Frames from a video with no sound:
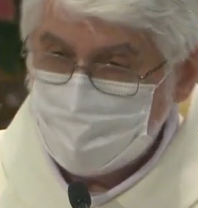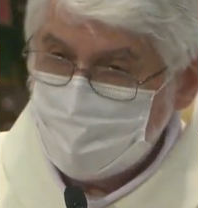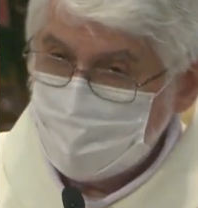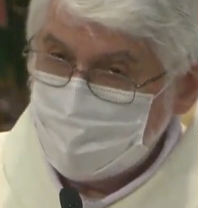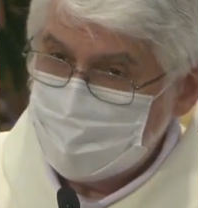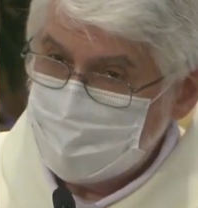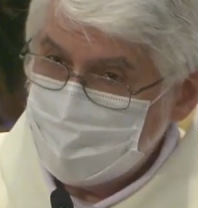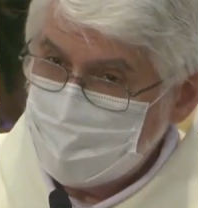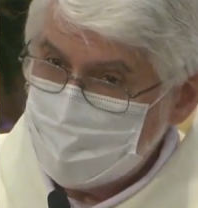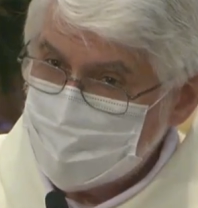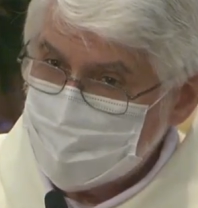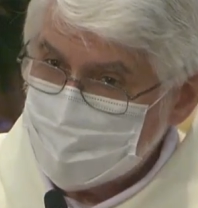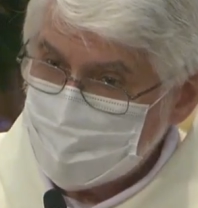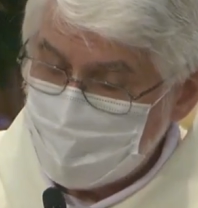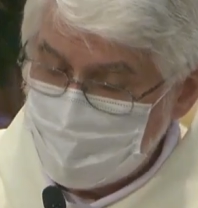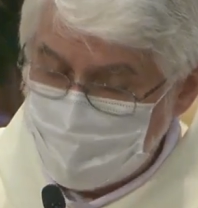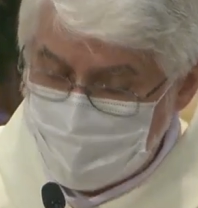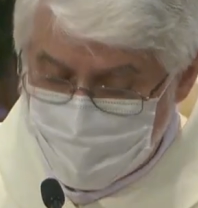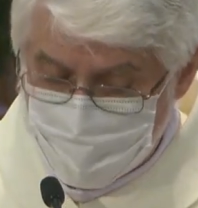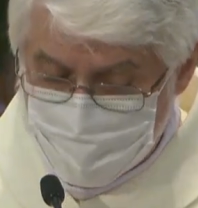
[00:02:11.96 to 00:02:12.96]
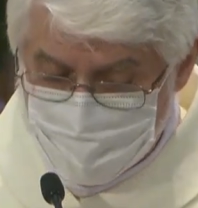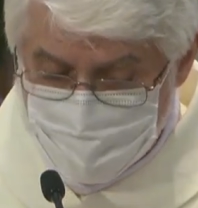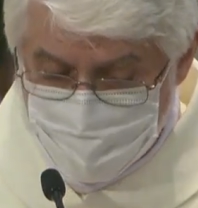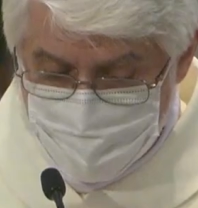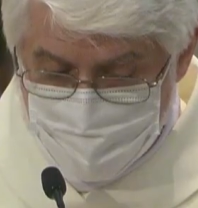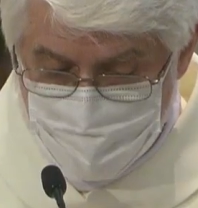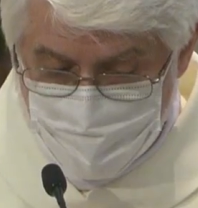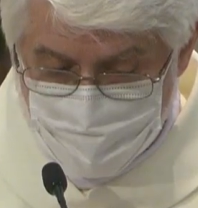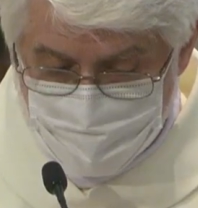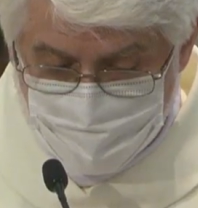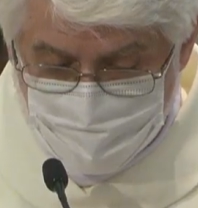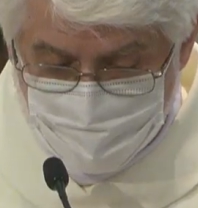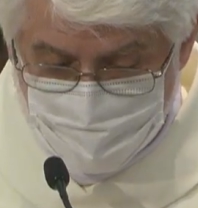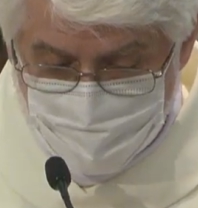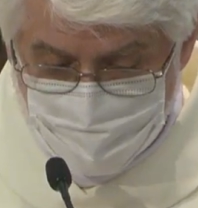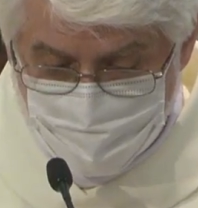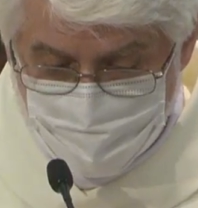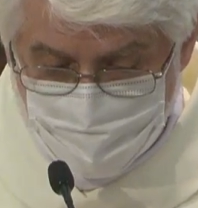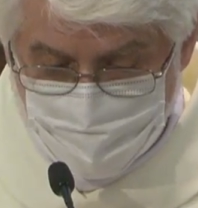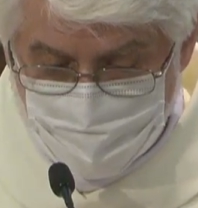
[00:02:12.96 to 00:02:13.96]
it is
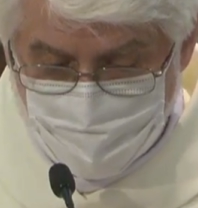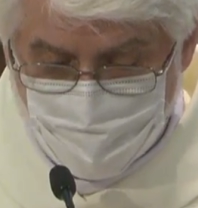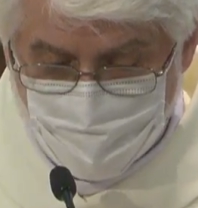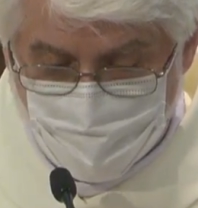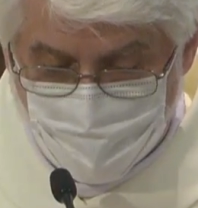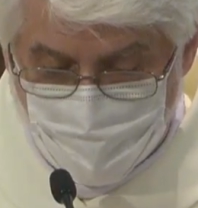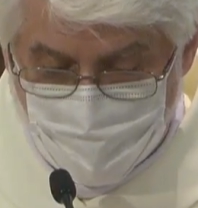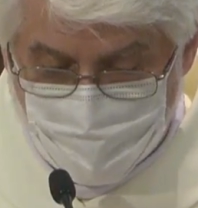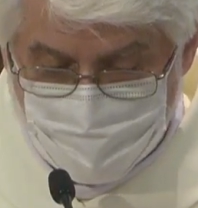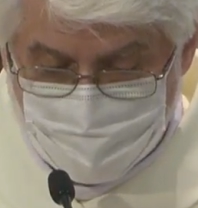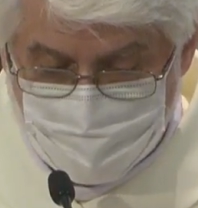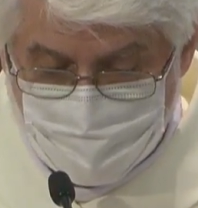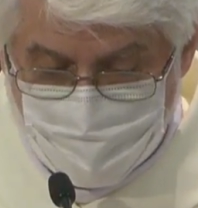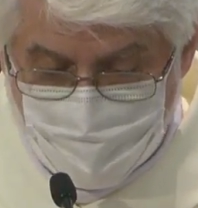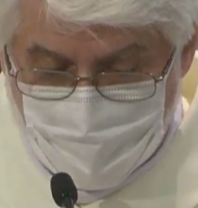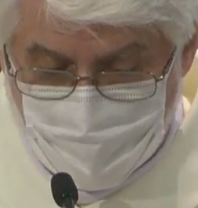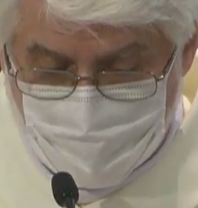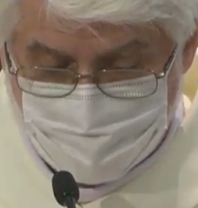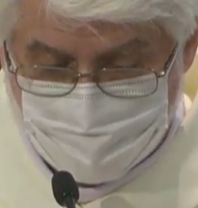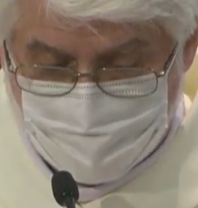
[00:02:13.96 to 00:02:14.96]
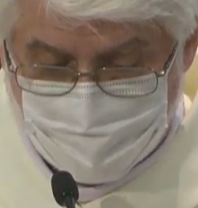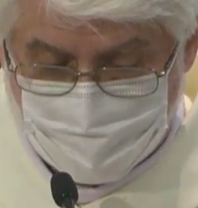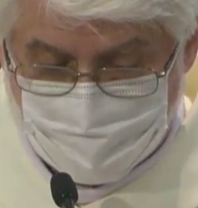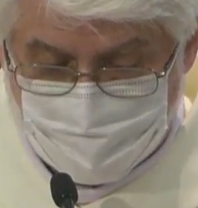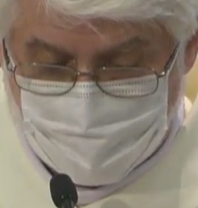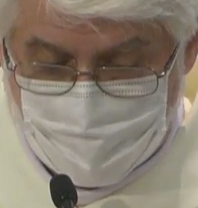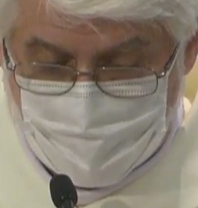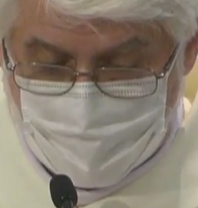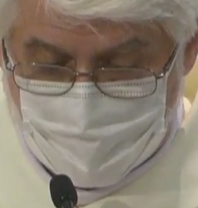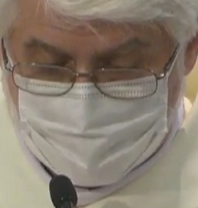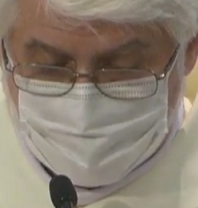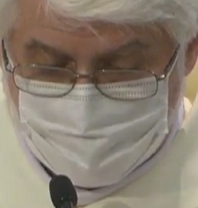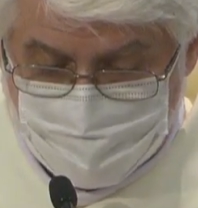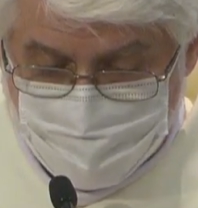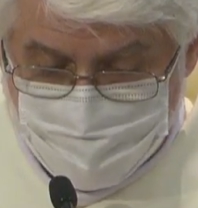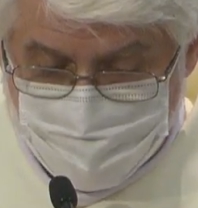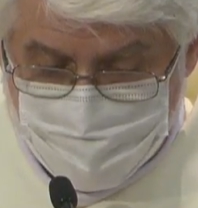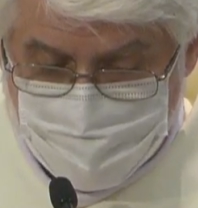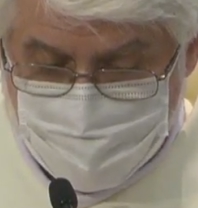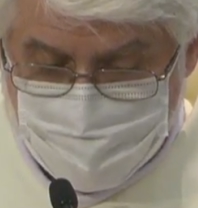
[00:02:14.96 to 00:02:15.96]
exactly what happened at
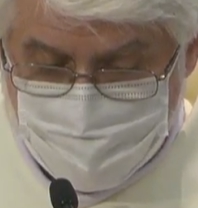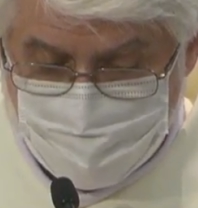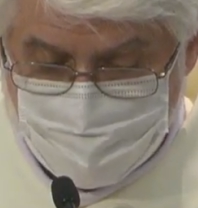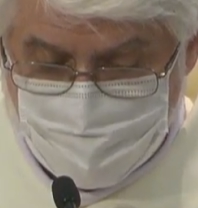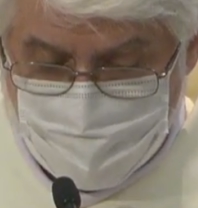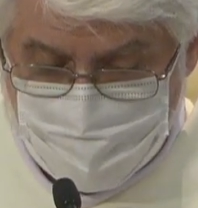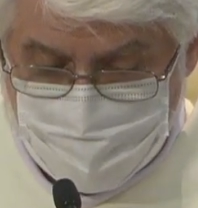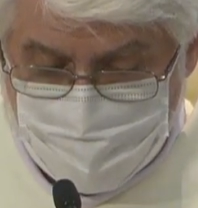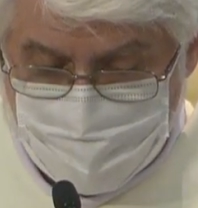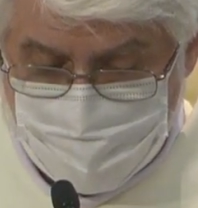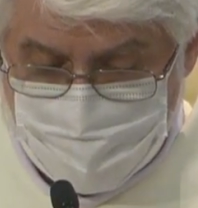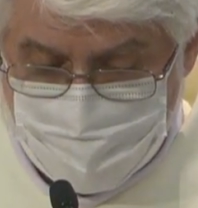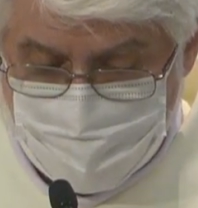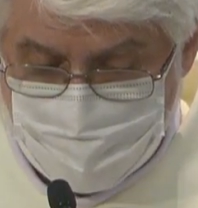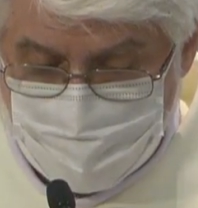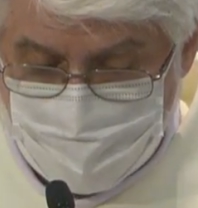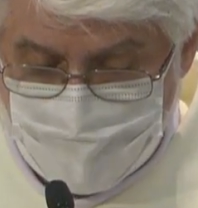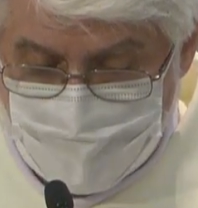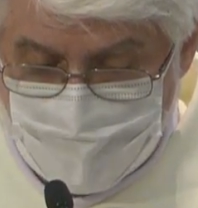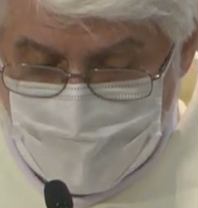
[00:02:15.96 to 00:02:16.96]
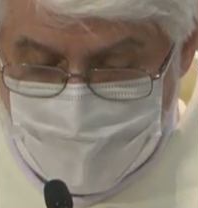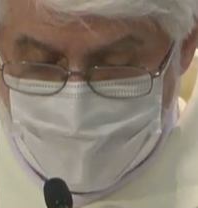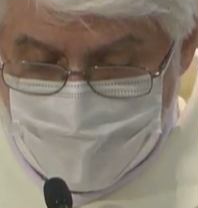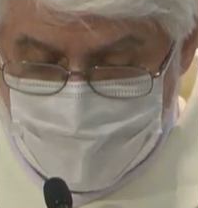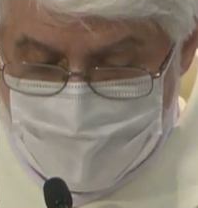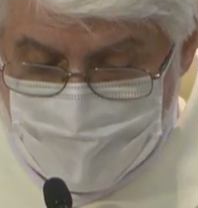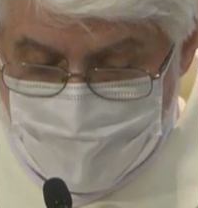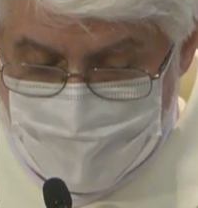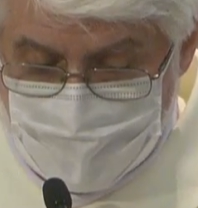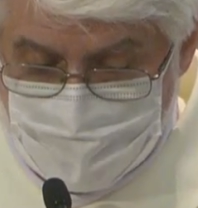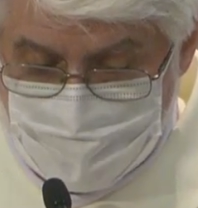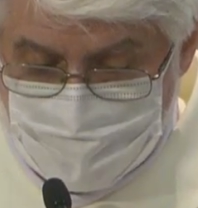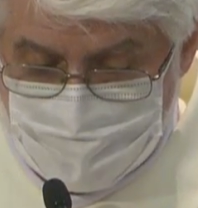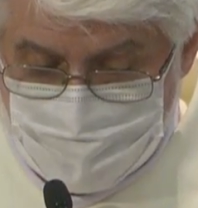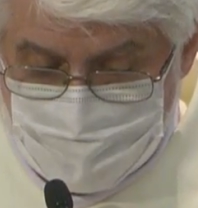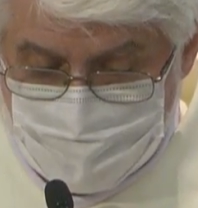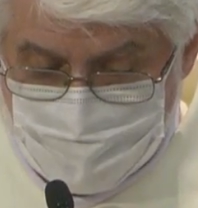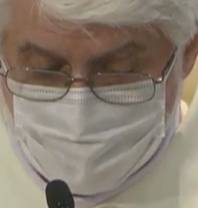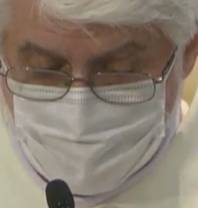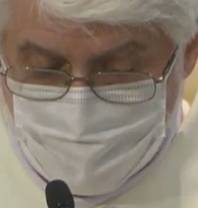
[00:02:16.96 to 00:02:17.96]
Christmas
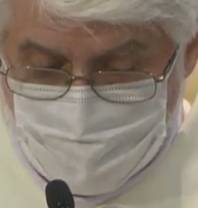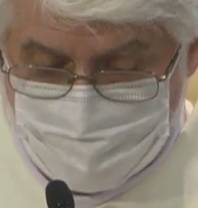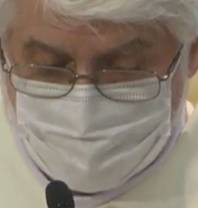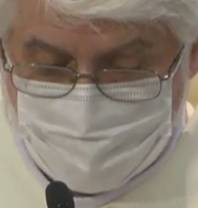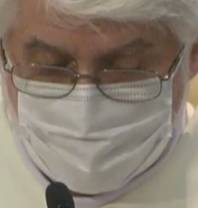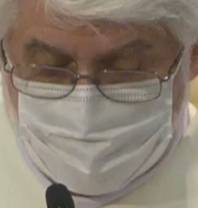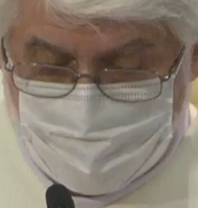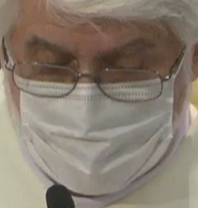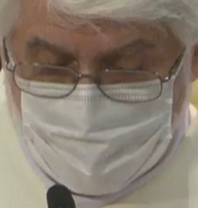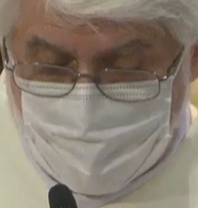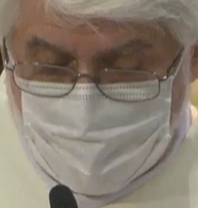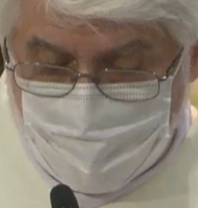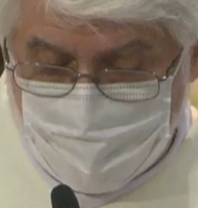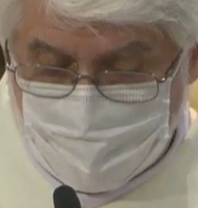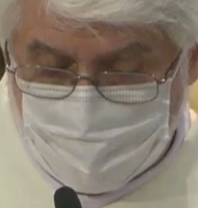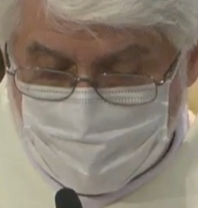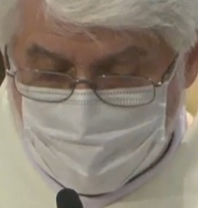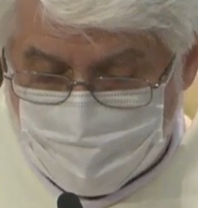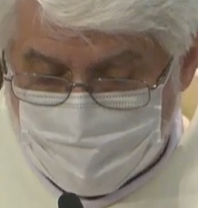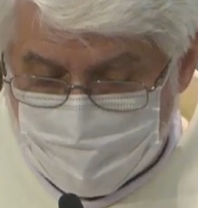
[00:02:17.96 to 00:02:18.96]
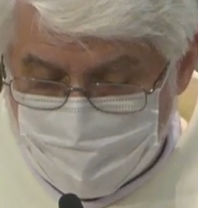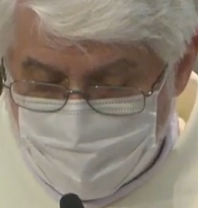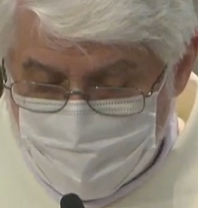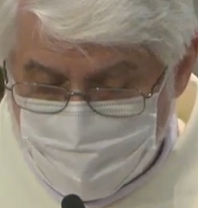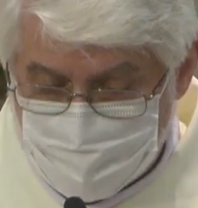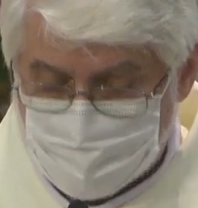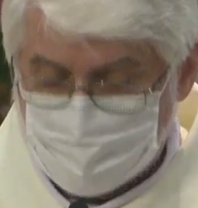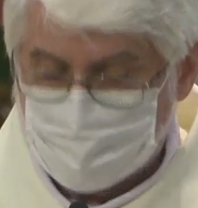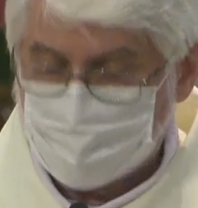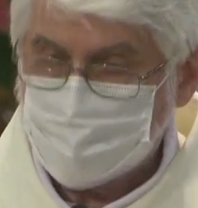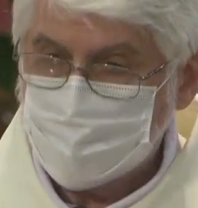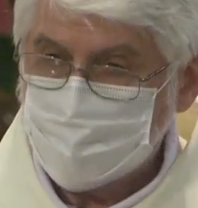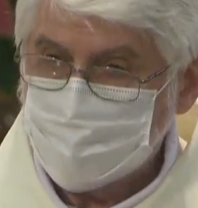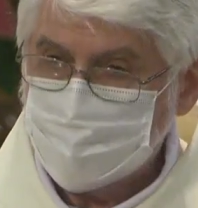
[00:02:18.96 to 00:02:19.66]
with the Incarnation?